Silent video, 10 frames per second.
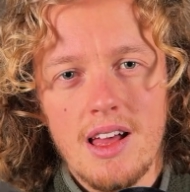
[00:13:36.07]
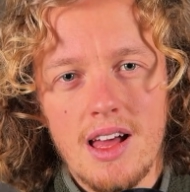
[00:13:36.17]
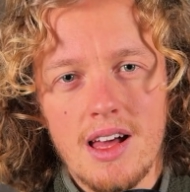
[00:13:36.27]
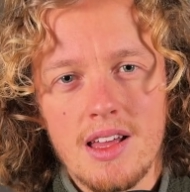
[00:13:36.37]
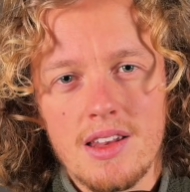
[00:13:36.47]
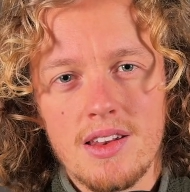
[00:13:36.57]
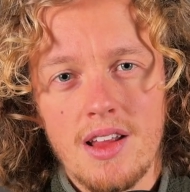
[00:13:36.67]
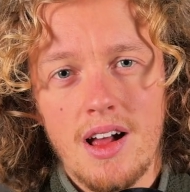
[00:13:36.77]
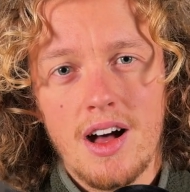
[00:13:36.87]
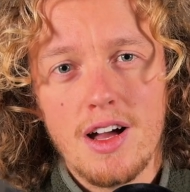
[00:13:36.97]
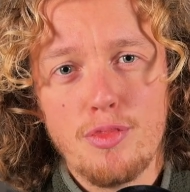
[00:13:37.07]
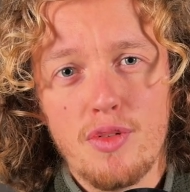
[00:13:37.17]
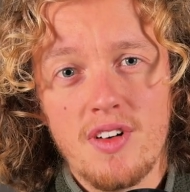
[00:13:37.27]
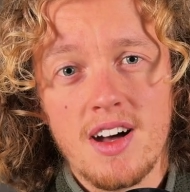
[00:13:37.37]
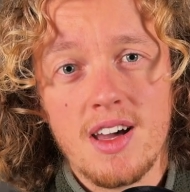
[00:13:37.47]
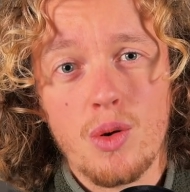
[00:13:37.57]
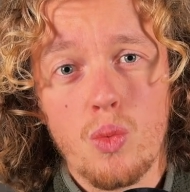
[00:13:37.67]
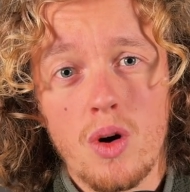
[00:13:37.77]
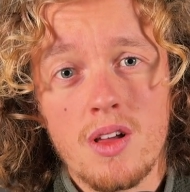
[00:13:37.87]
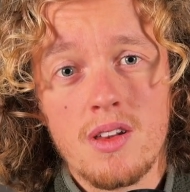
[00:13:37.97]
And I provide
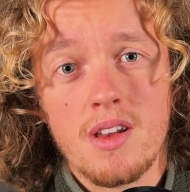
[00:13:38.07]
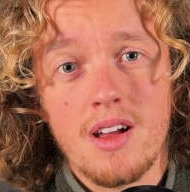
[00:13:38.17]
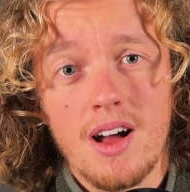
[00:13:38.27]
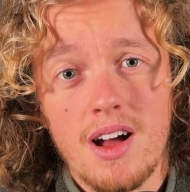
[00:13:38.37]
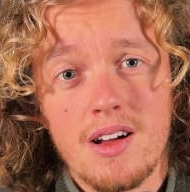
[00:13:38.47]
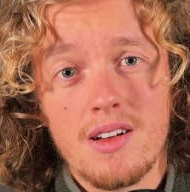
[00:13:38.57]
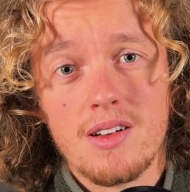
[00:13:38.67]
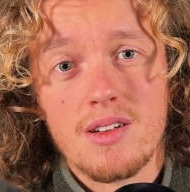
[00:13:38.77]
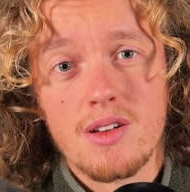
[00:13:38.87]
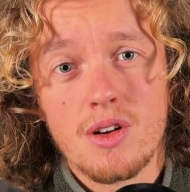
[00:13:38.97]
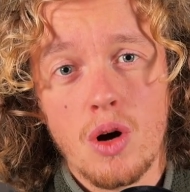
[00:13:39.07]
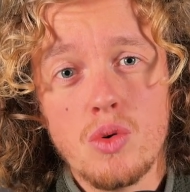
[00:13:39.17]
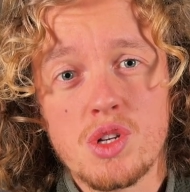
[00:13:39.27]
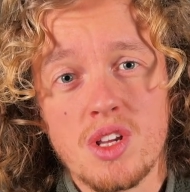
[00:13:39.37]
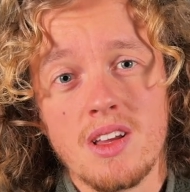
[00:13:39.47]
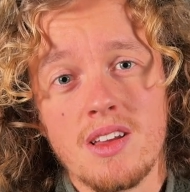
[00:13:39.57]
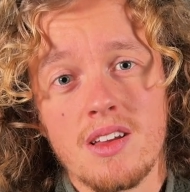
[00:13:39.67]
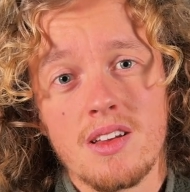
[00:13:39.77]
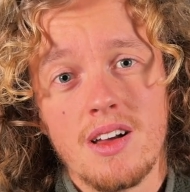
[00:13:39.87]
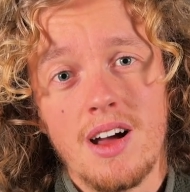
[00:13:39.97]
1
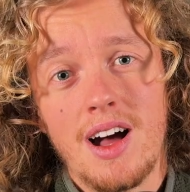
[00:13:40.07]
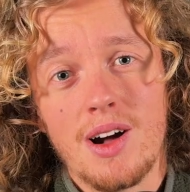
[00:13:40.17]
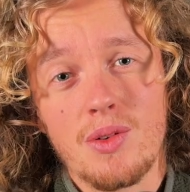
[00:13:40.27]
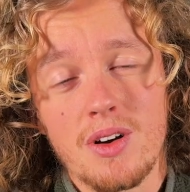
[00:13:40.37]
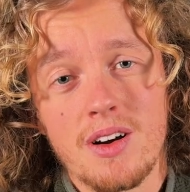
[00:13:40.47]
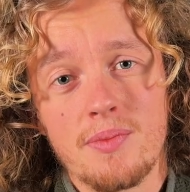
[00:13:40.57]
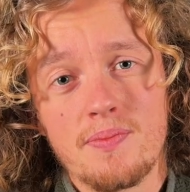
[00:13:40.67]
coaching hour